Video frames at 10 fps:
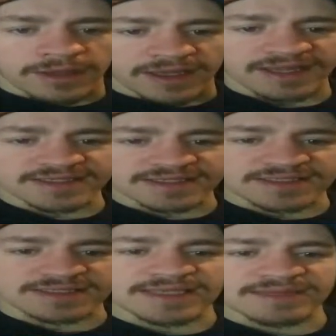It
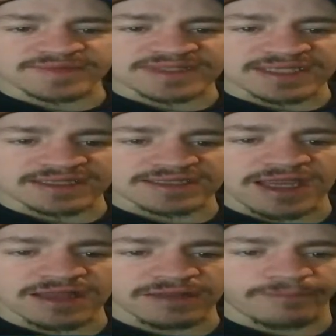seems the
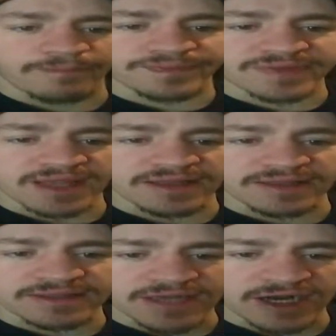tele
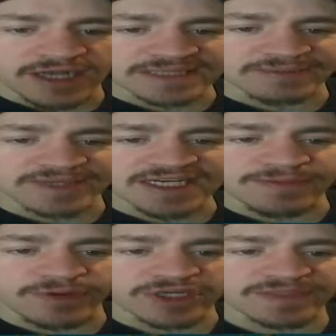teletransportation
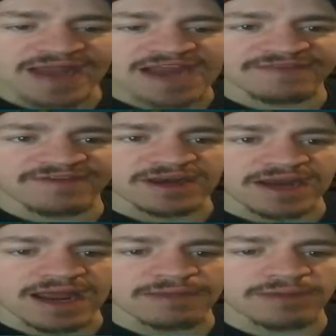port is being
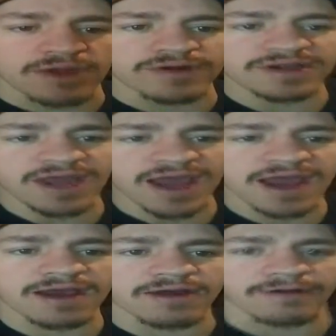activated. I'm going
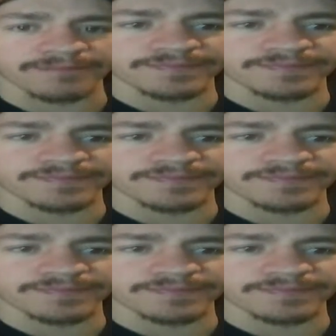now.